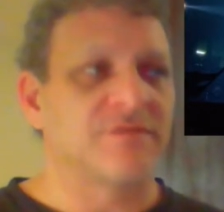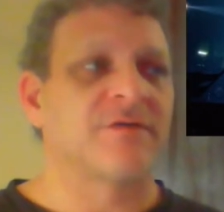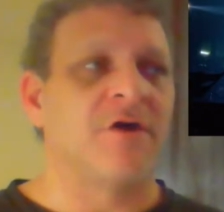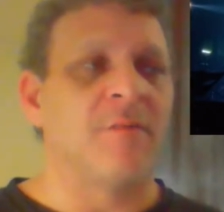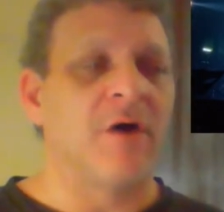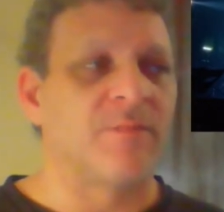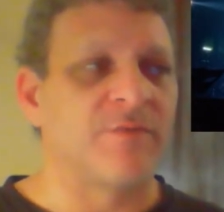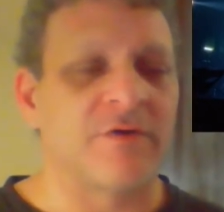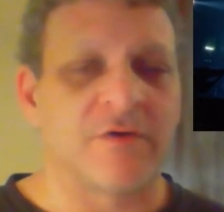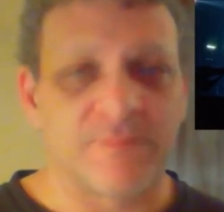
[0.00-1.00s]
come up,
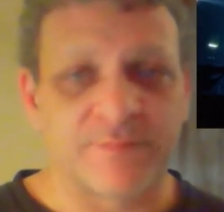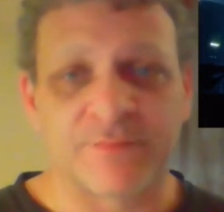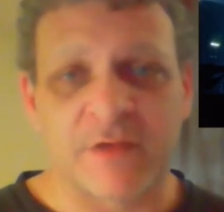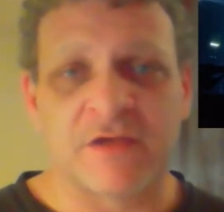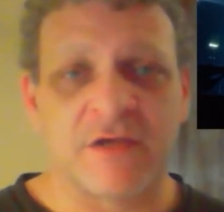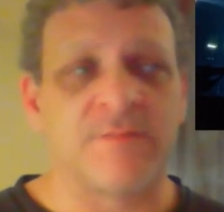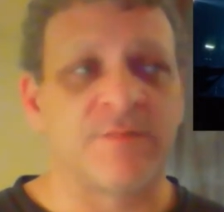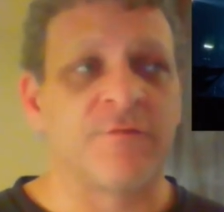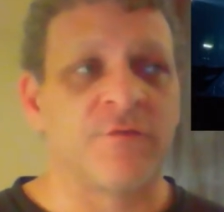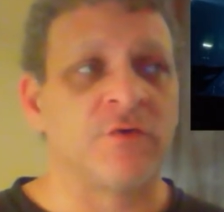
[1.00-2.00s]
you know, they keep
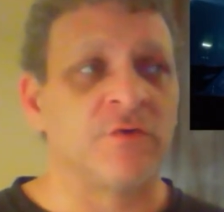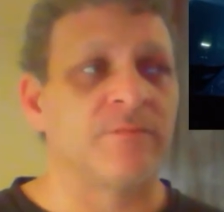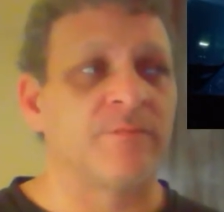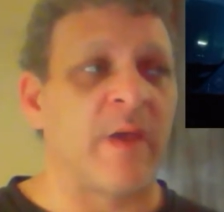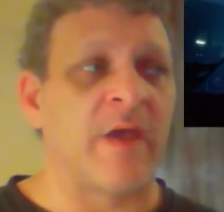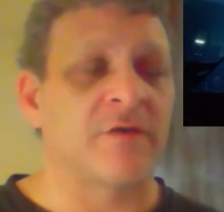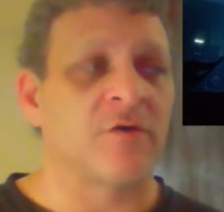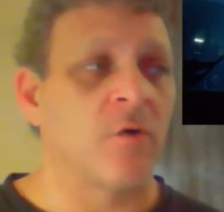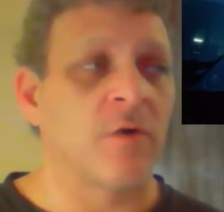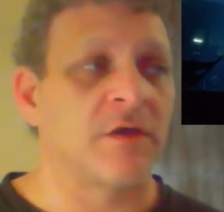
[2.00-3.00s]
the full band
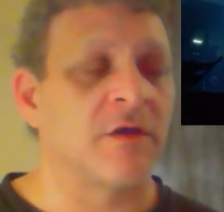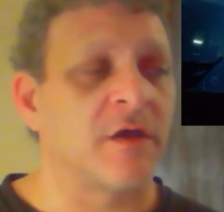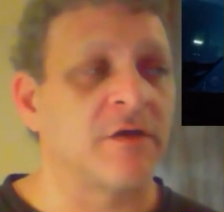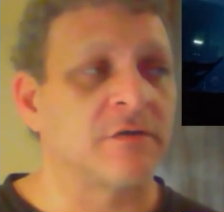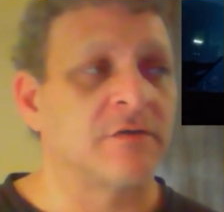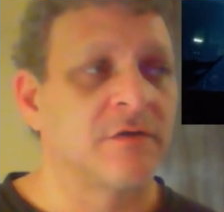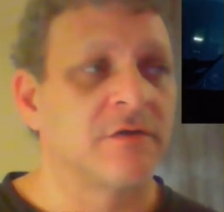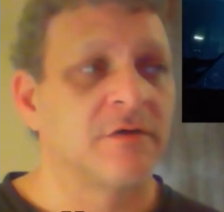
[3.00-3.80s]
going and